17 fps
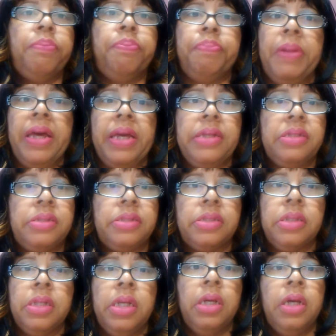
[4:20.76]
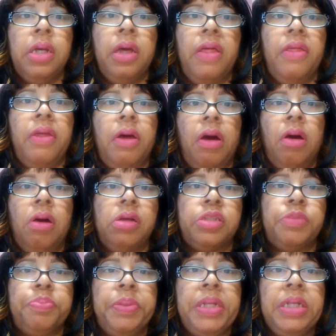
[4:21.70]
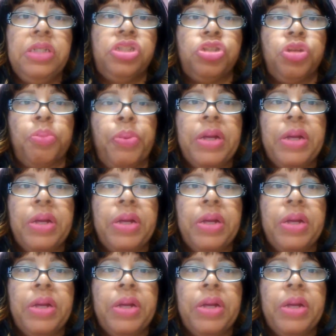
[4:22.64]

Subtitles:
place, speech or